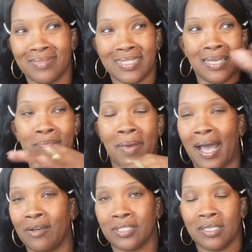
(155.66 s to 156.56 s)
10
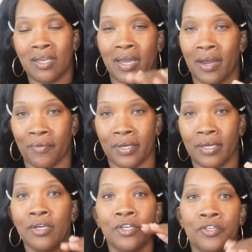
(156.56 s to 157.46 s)
miles in your area,
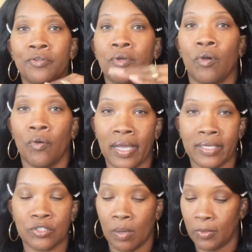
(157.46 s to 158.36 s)
you know, okay,
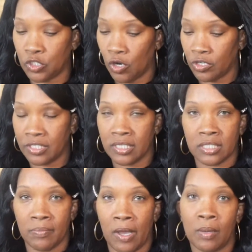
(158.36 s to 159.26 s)
so I'm going to charge this
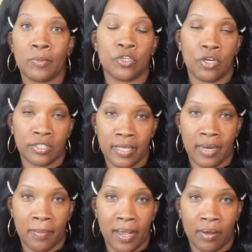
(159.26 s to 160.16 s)
amount, I'm going to charge
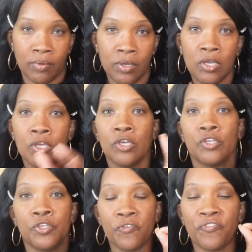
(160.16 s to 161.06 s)
that amount.
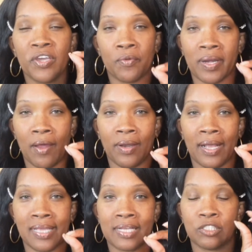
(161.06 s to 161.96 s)
You figure it out
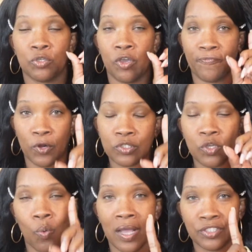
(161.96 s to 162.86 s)
like that. So your first
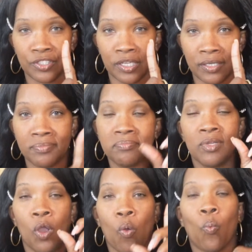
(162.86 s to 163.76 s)
question,
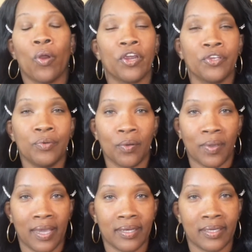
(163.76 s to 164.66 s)
where are you
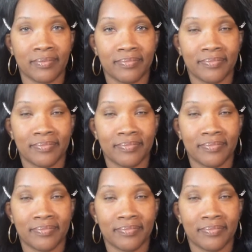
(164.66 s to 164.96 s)
located?